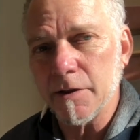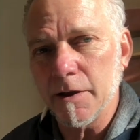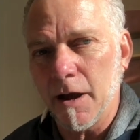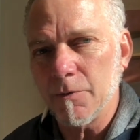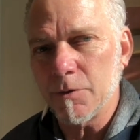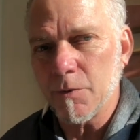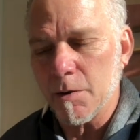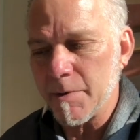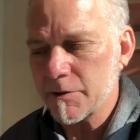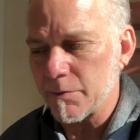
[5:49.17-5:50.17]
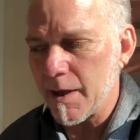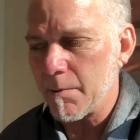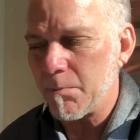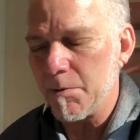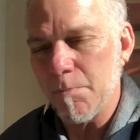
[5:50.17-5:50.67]
I wouldn't want to mess with
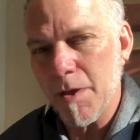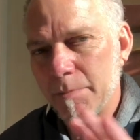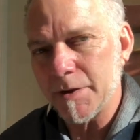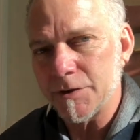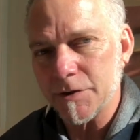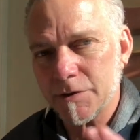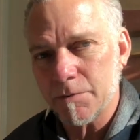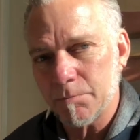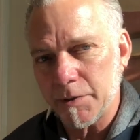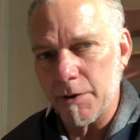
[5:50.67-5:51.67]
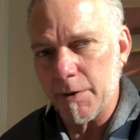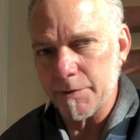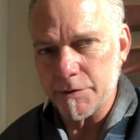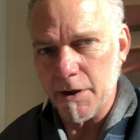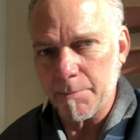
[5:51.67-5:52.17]
that, but maybe just play around
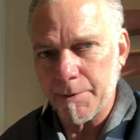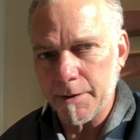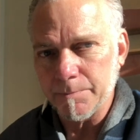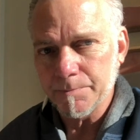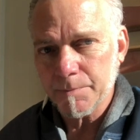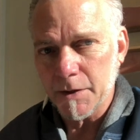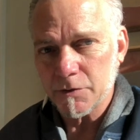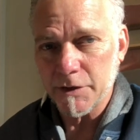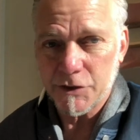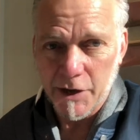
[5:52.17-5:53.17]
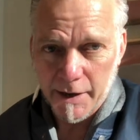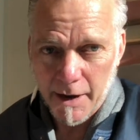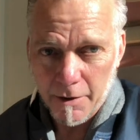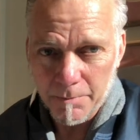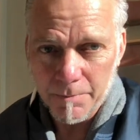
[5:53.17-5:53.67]
with the top head. So let's check it
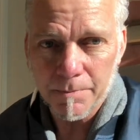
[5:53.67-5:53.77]
out.